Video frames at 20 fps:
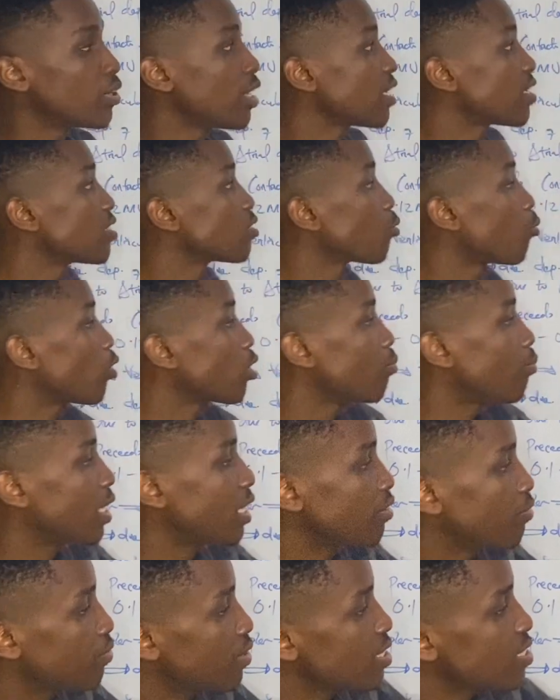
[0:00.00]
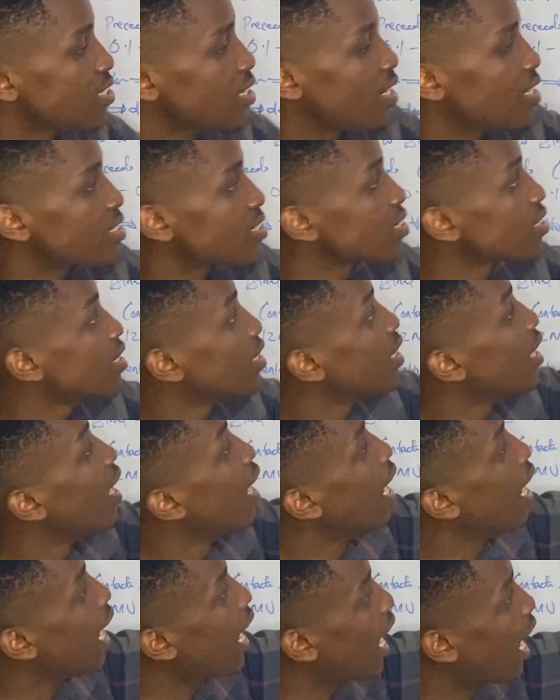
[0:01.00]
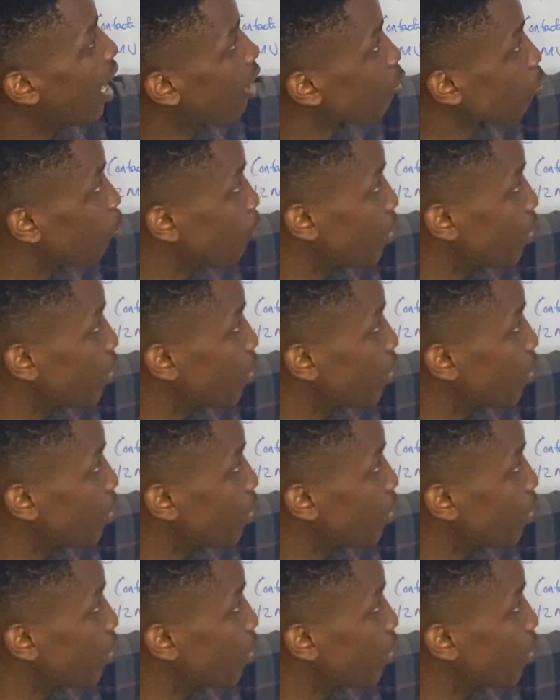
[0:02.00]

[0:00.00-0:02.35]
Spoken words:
That is what manifests as R